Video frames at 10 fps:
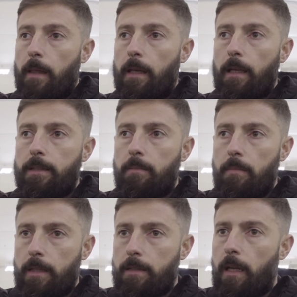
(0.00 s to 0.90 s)
getting
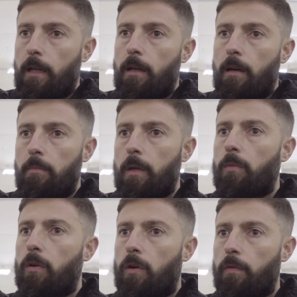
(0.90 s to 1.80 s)
better and being
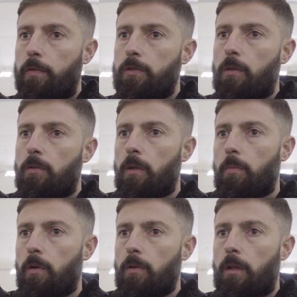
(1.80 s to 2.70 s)
more comfortable on the
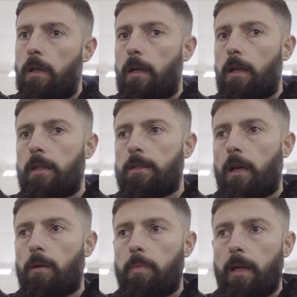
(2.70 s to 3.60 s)
ball. The
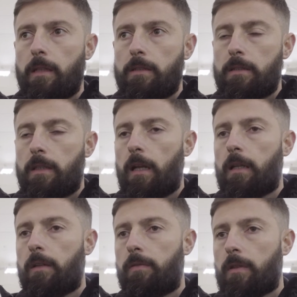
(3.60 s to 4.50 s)
style of play is
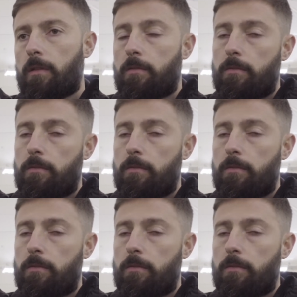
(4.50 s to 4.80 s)
slightly different